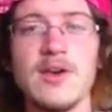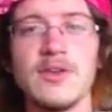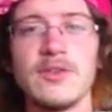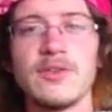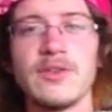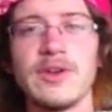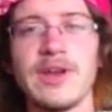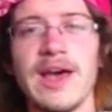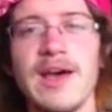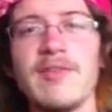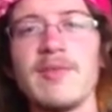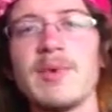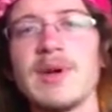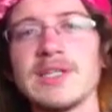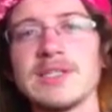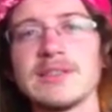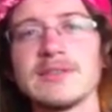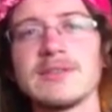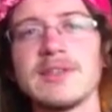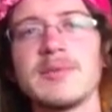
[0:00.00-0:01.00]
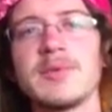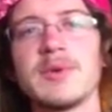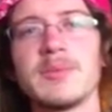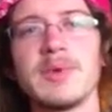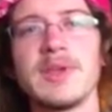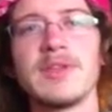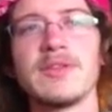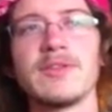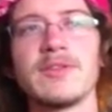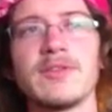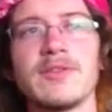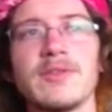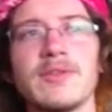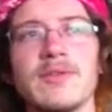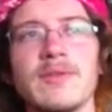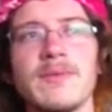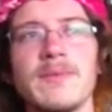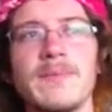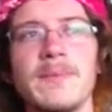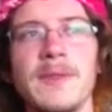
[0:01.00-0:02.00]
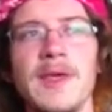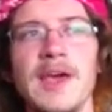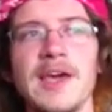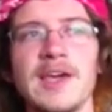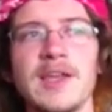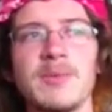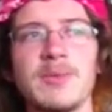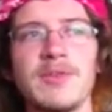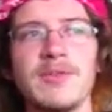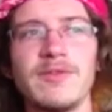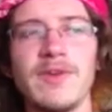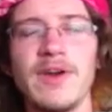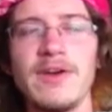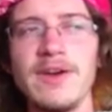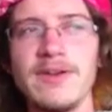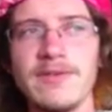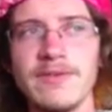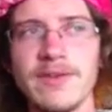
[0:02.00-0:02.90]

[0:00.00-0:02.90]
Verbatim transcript: So to have Mars in Libra means it can be very,